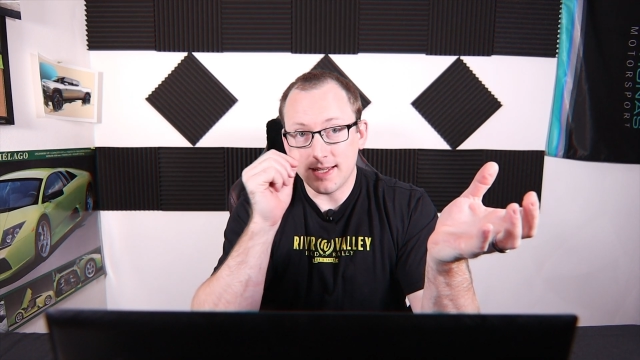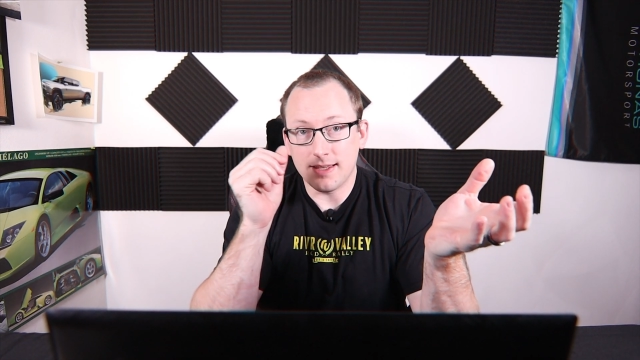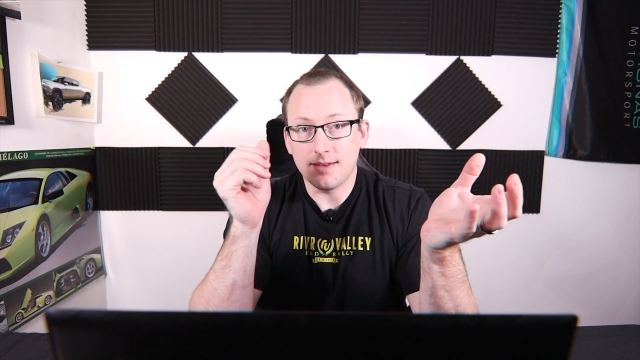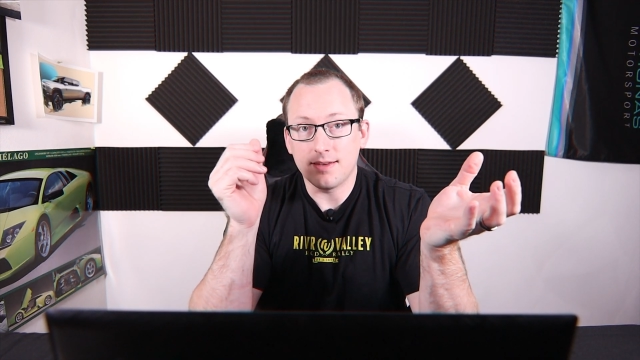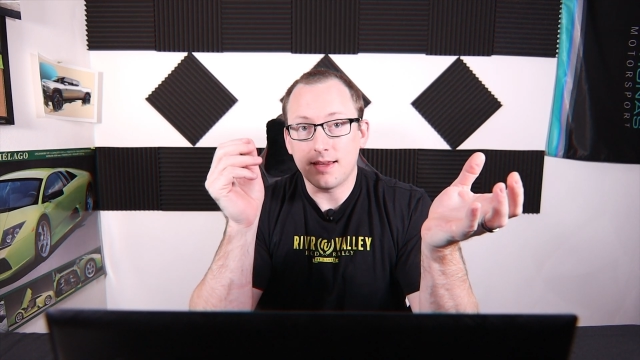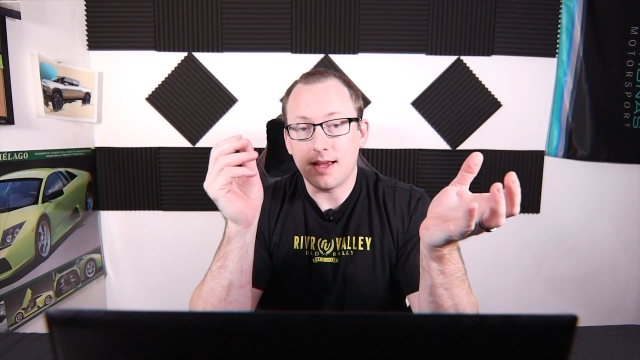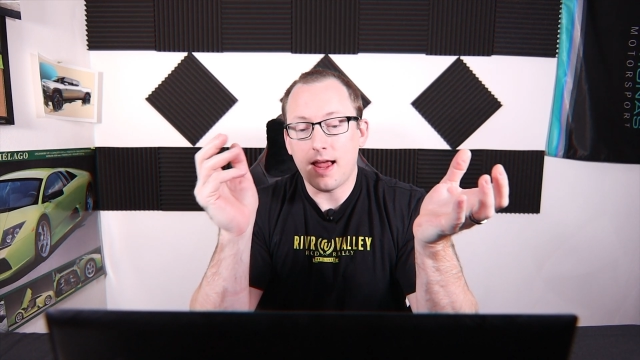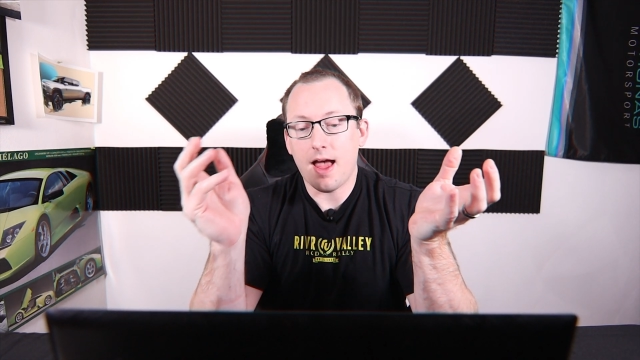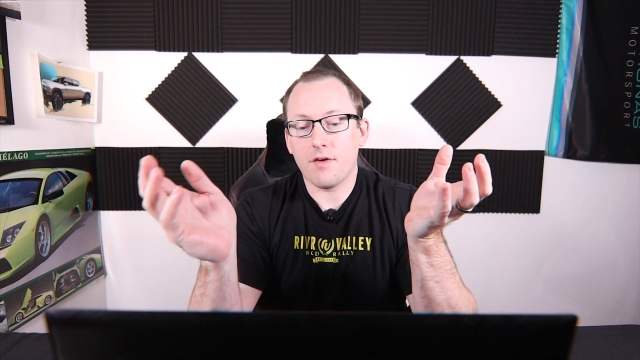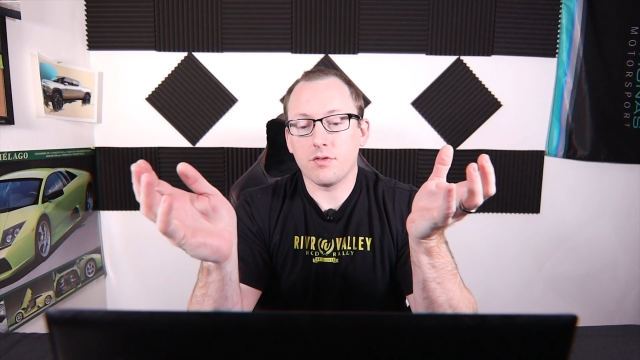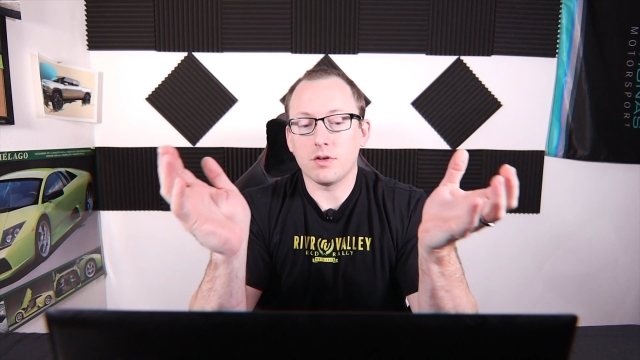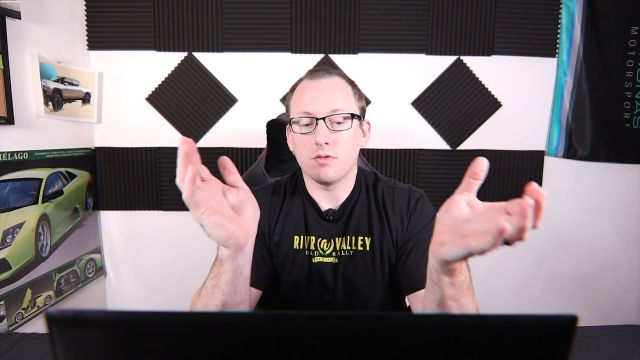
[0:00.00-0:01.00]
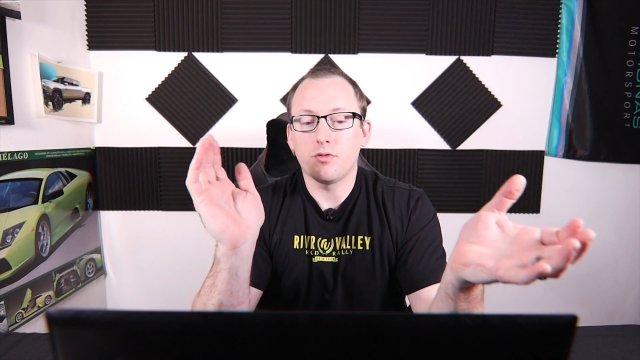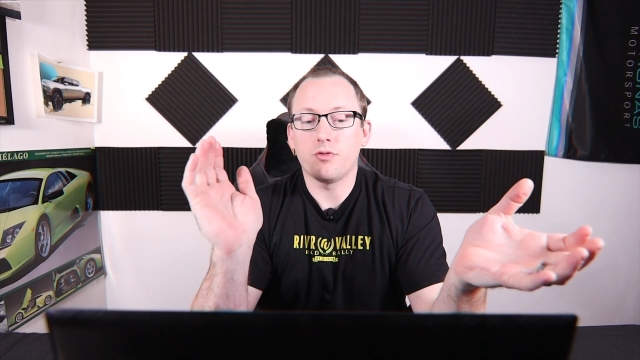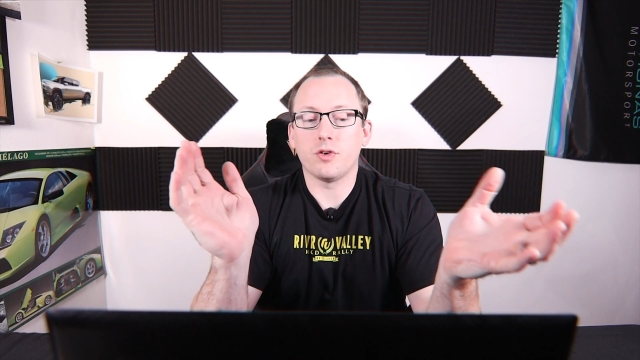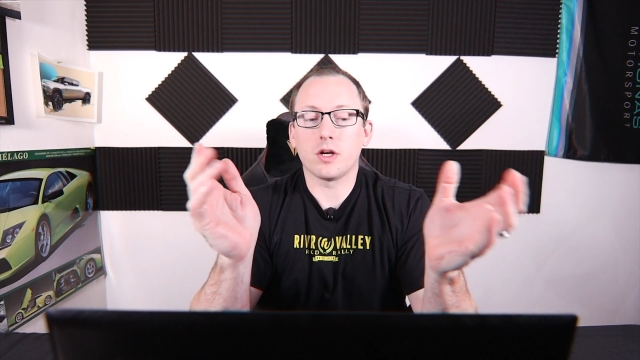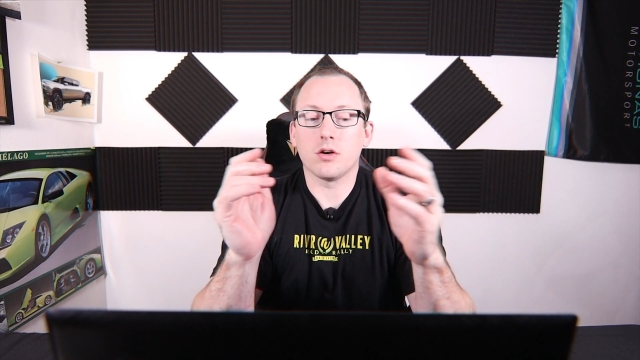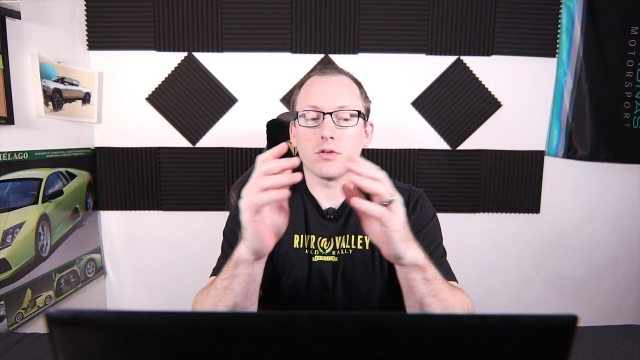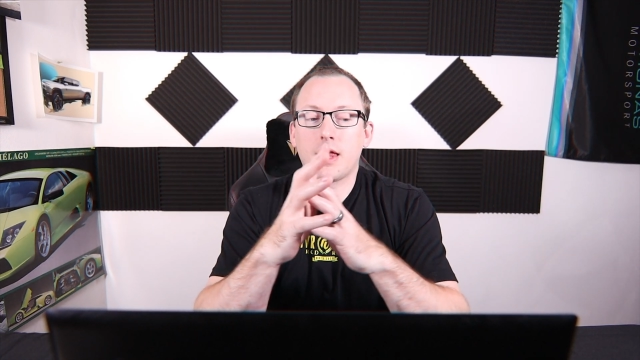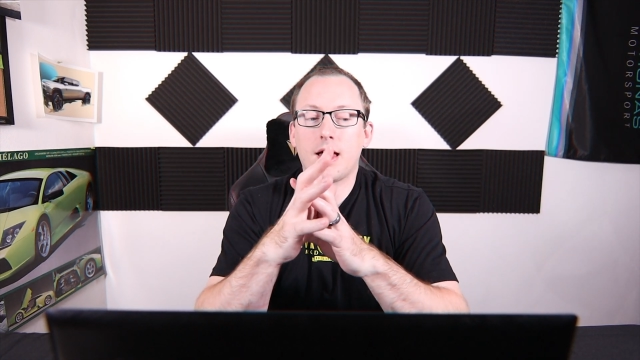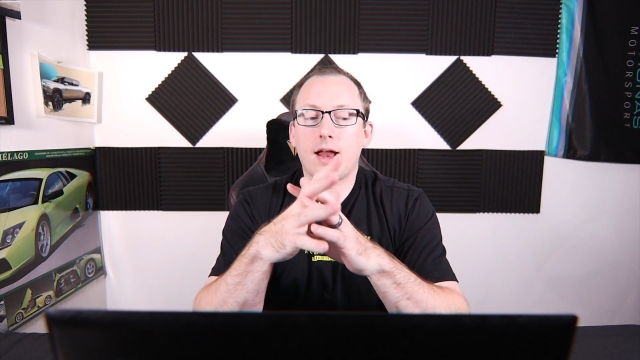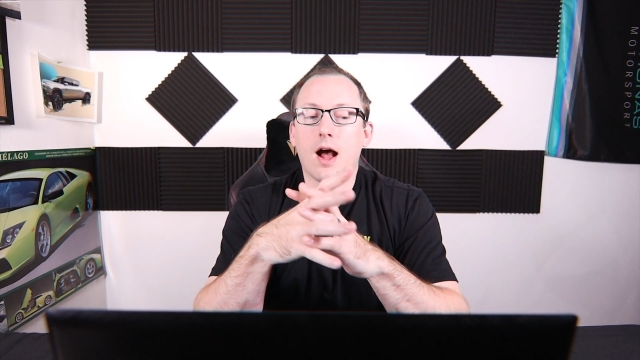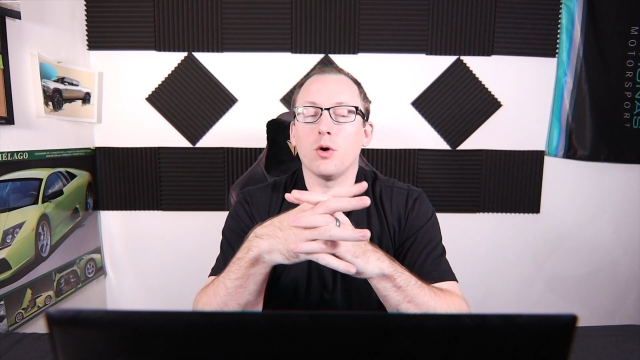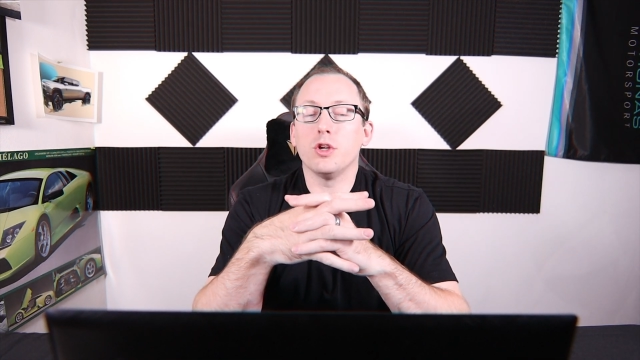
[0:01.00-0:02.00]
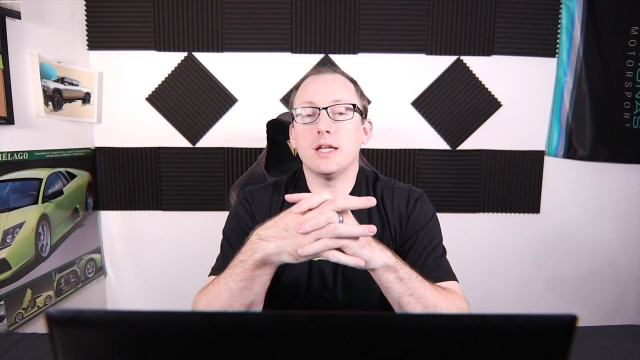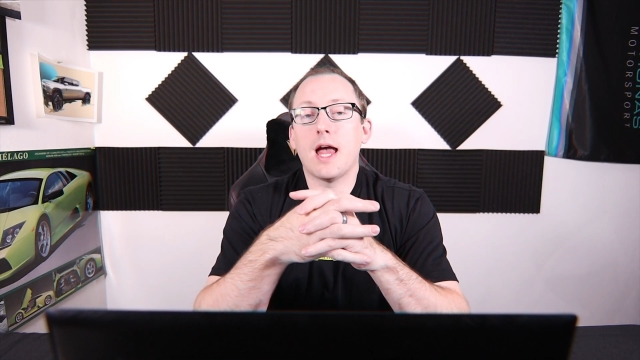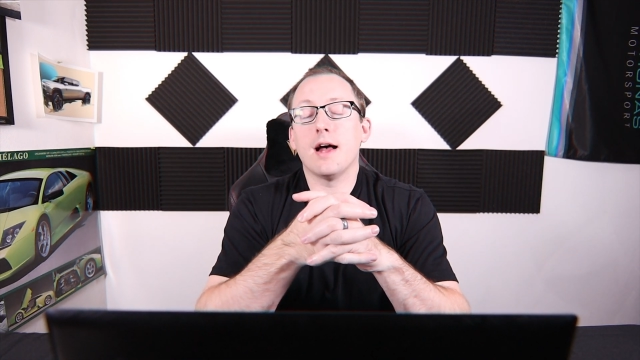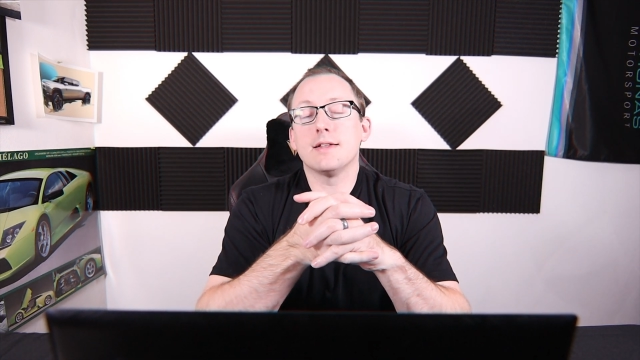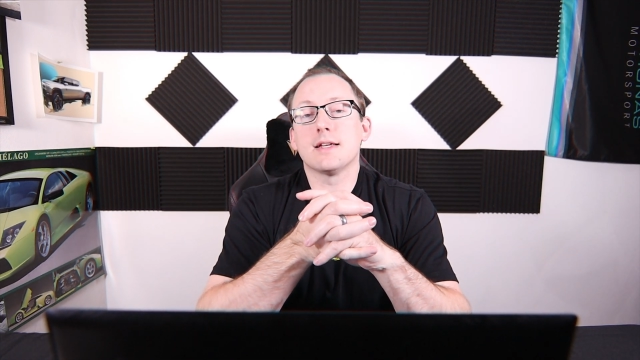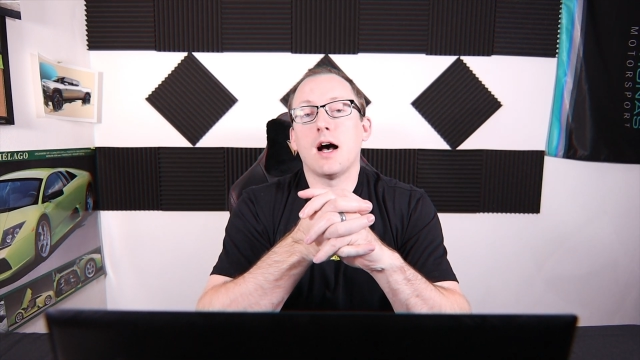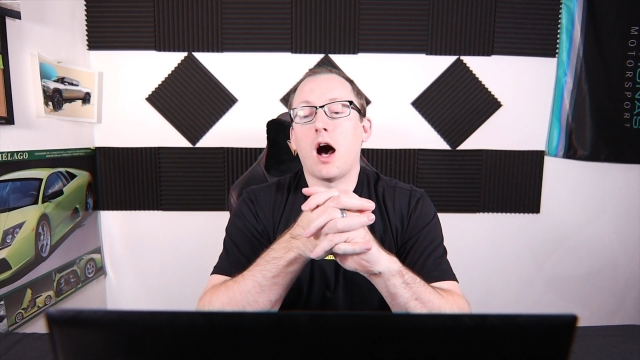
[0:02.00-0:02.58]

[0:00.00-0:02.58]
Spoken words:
and they haven't figured that out yet